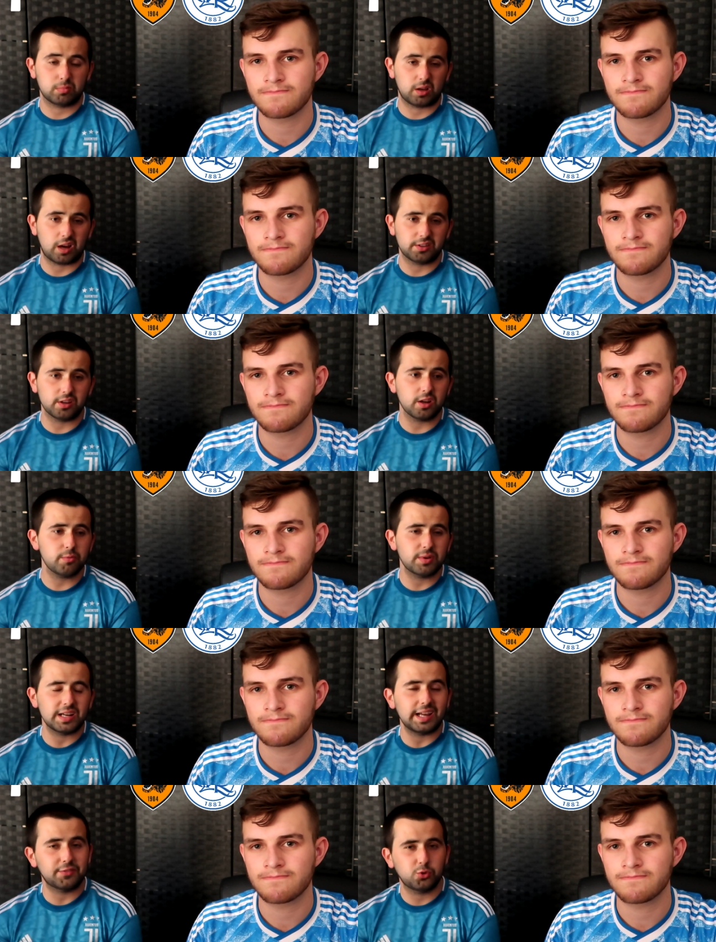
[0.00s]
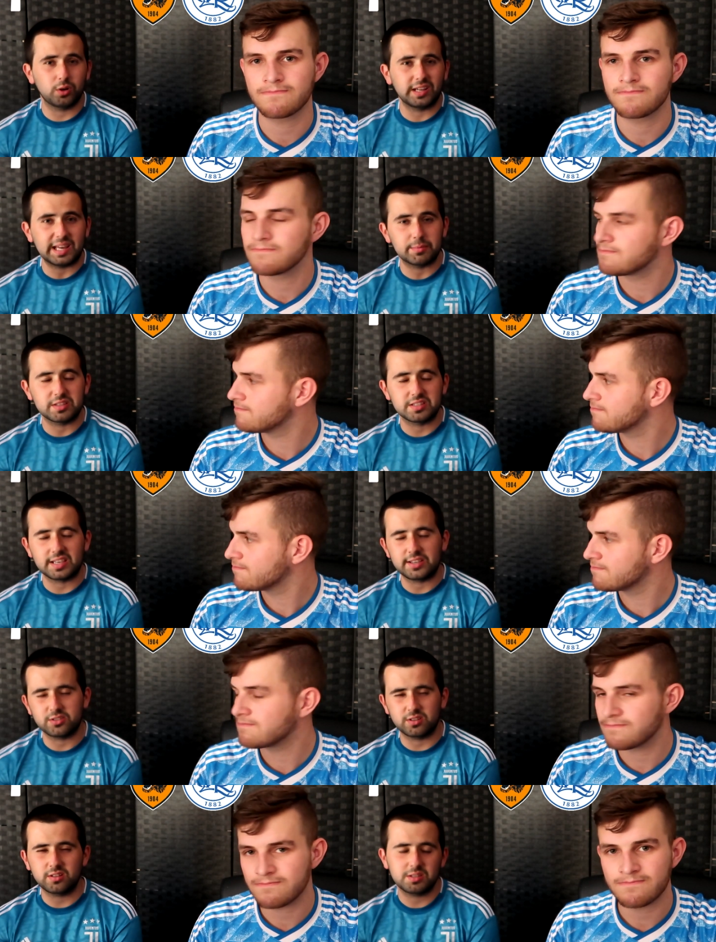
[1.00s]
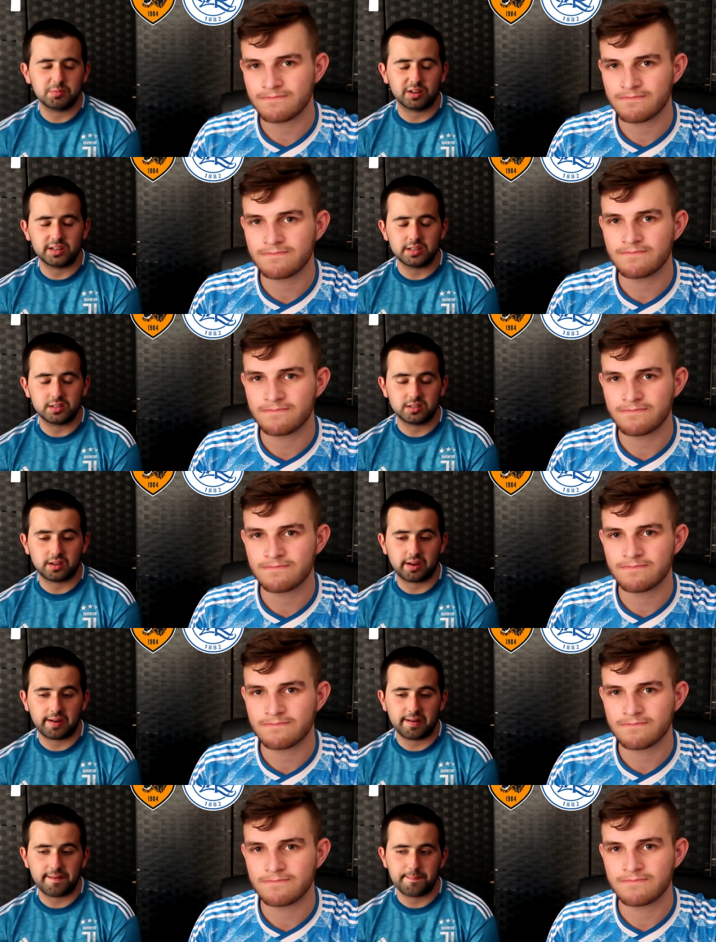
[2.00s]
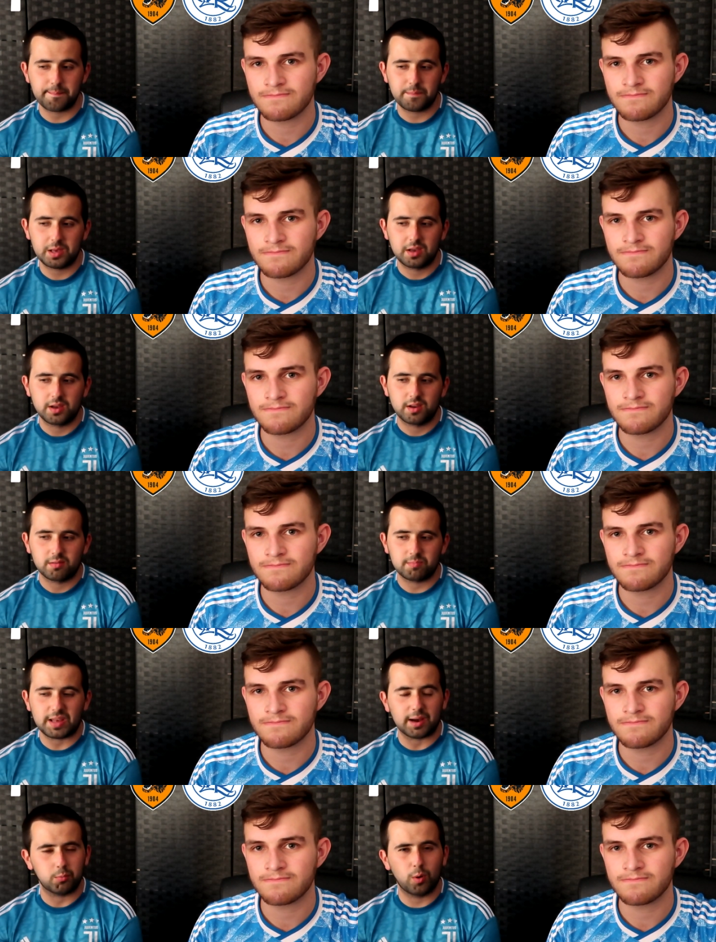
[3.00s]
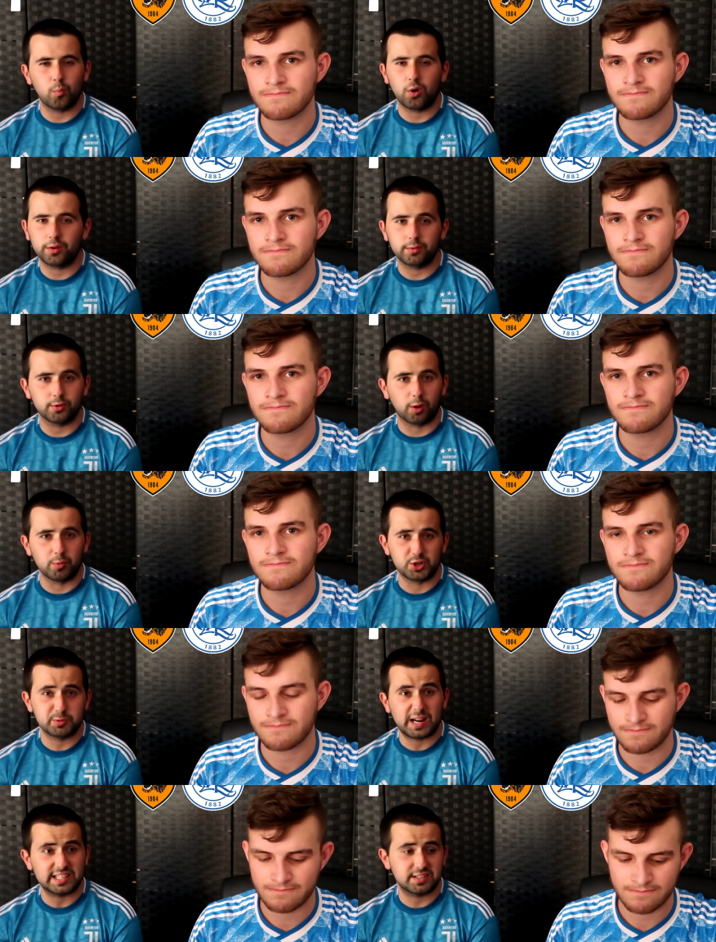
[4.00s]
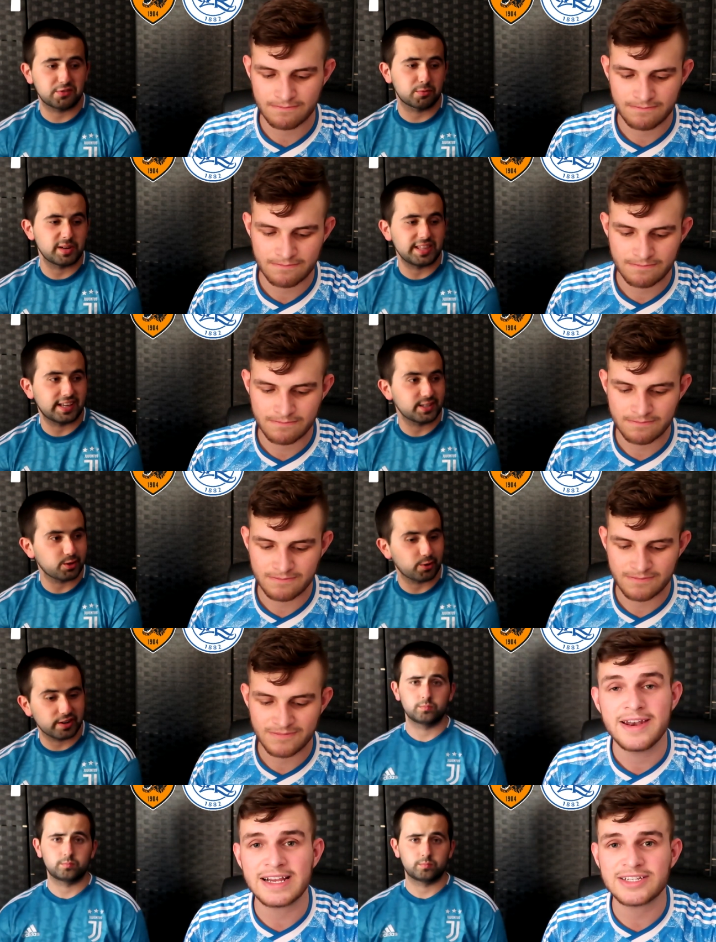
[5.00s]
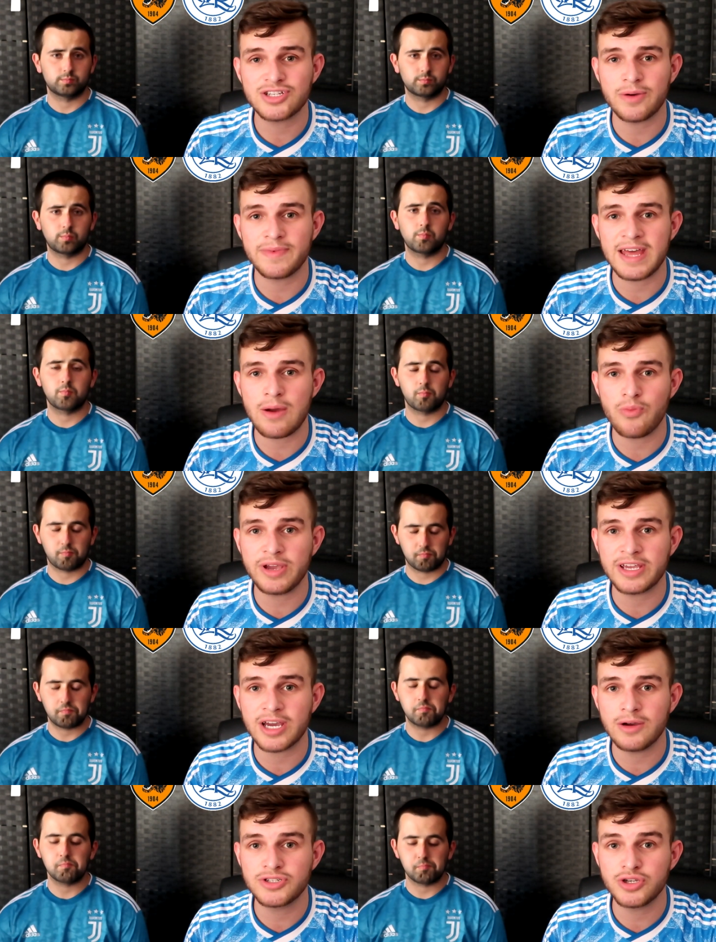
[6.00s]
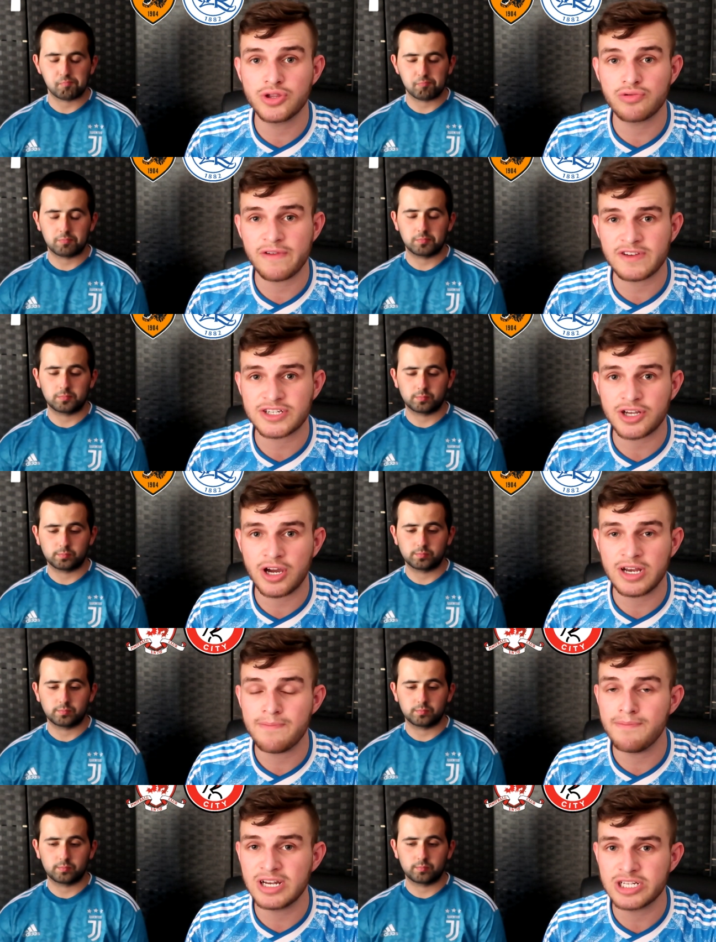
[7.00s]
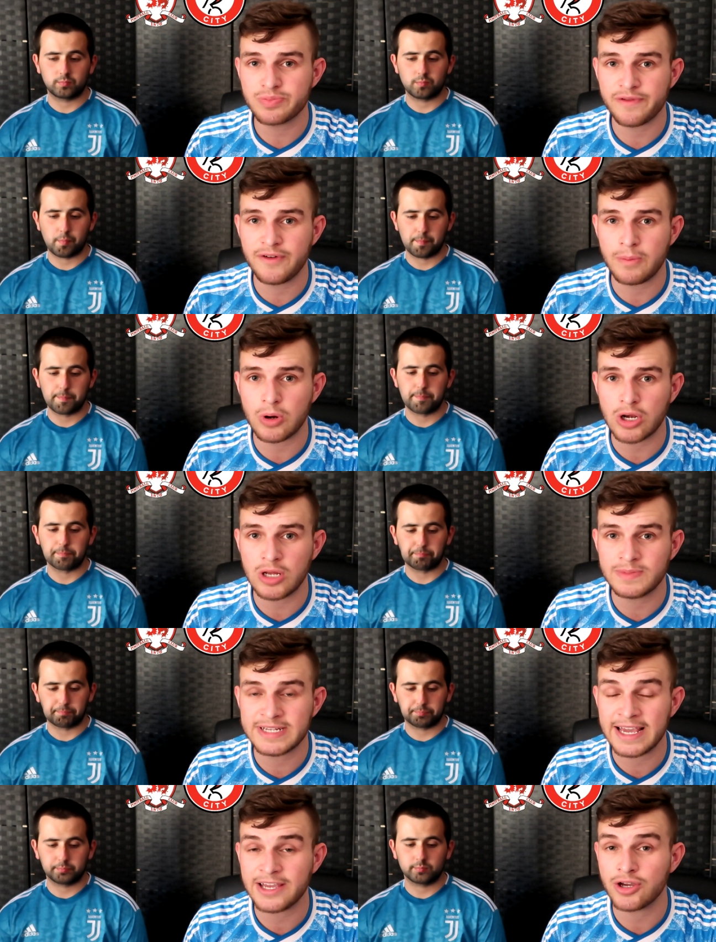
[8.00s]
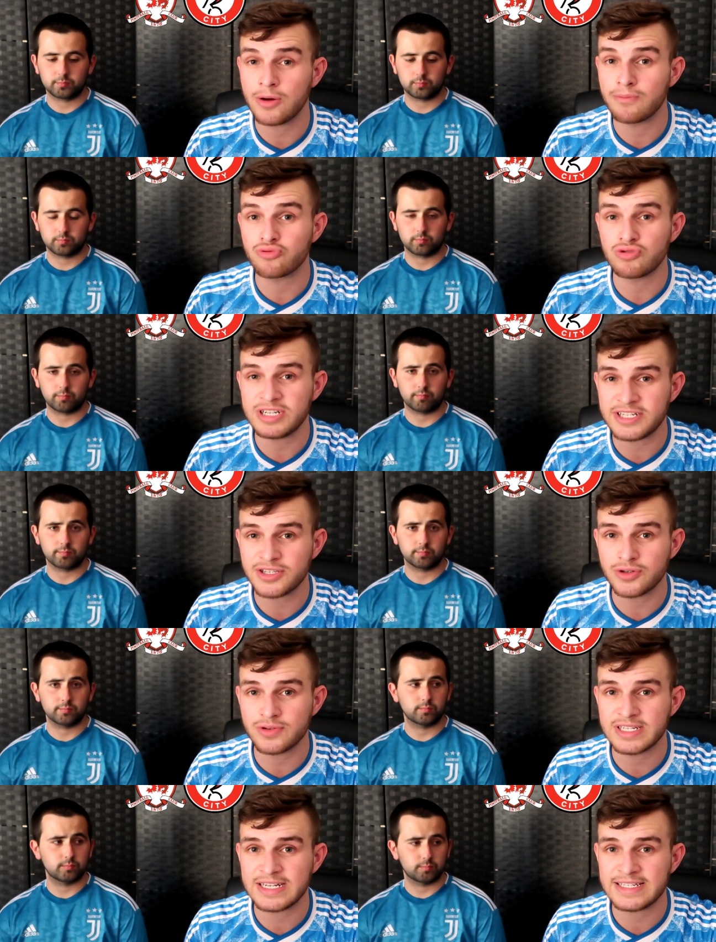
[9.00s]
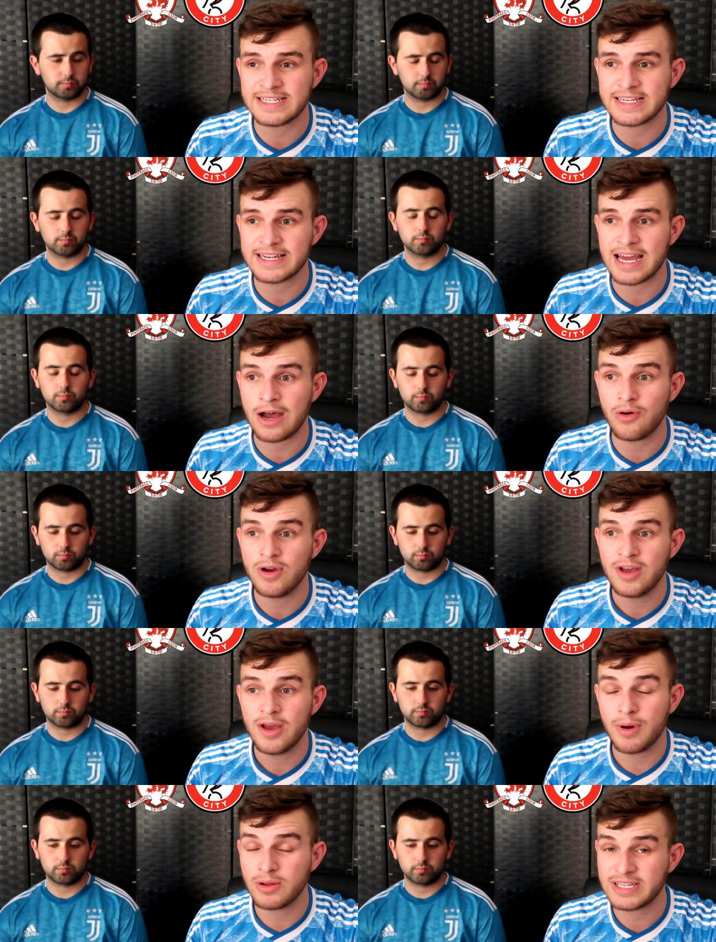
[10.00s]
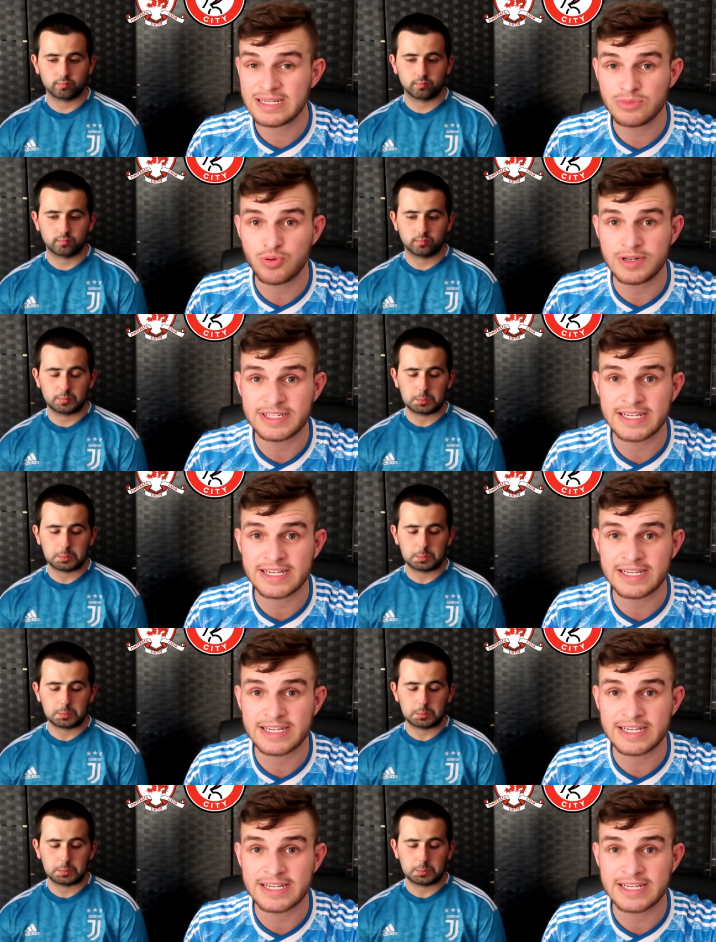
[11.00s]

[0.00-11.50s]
Speaker 1: I don't know really, after one game of the season, to be honest. Um, yeah, 1-1. Not much analysis from me there, sorry.
Speaker 2: Next up then we go to the Riverside Middlesbrough Football Club taking on Bristol City. Now, both teams once